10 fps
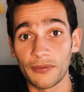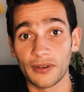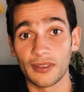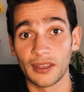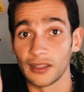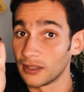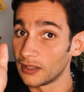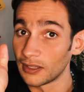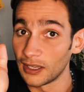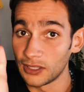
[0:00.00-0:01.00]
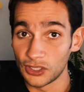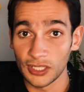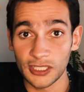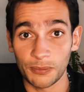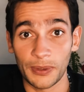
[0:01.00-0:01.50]
everything and
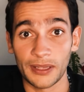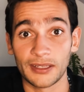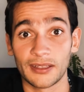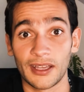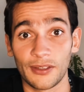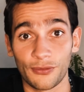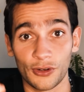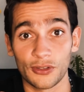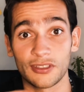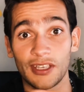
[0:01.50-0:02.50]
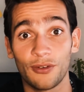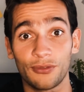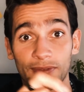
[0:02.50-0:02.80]
just spend the day for yourself.